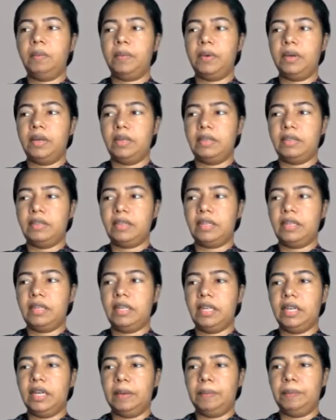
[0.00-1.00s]

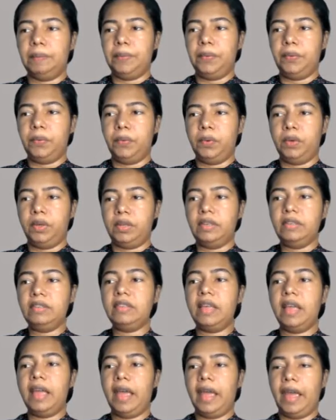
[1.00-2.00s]
Personal computers
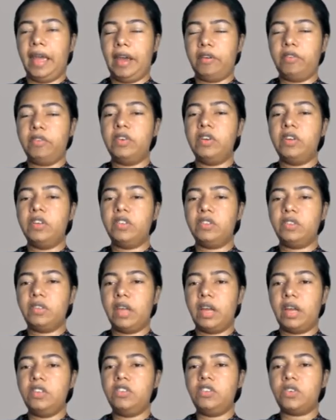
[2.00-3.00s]
have
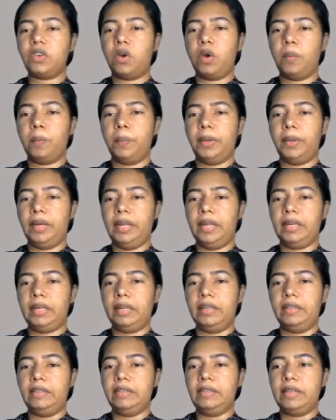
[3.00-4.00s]
such
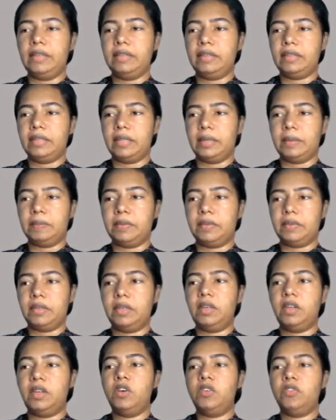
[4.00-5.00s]
operating systems.
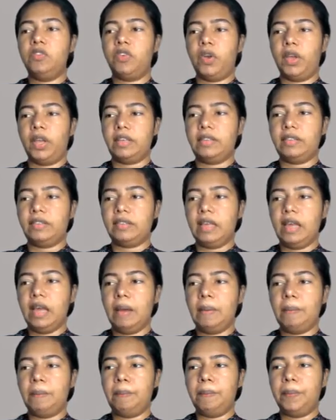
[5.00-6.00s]
For
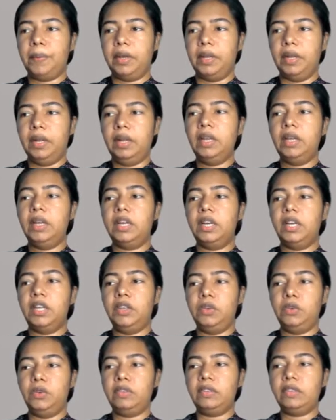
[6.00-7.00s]
example, a
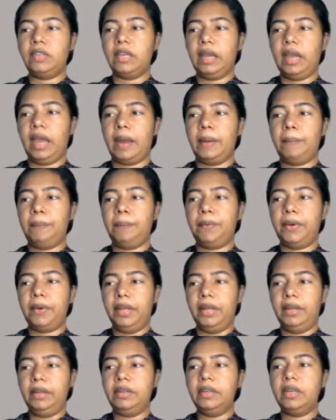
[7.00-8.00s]
user can
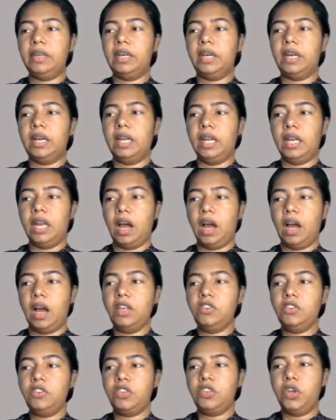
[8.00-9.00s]
print a
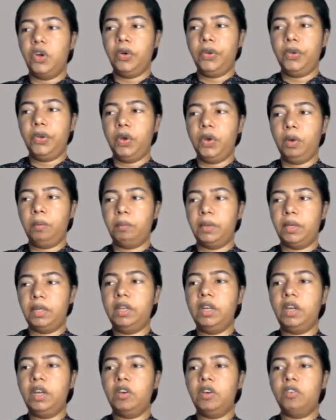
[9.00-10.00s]
large
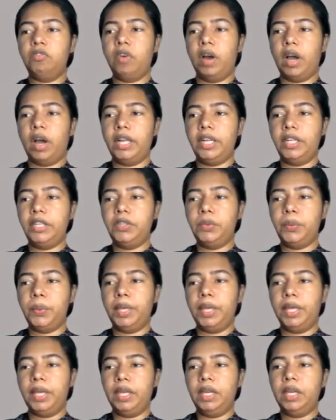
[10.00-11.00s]
document while
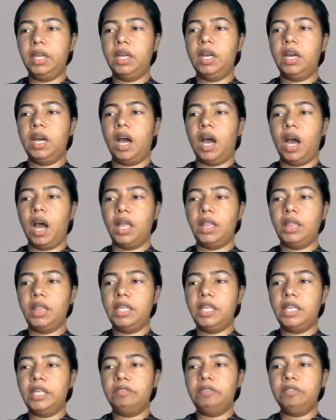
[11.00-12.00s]
doing
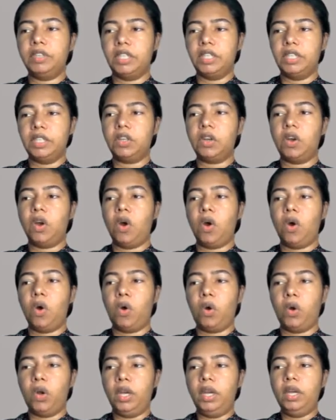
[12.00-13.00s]
other work
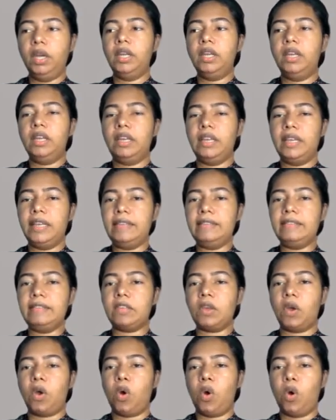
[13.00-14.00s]
on his
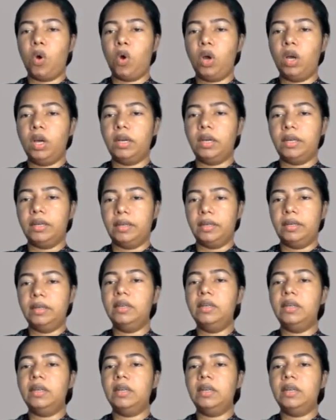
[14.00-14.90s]
or her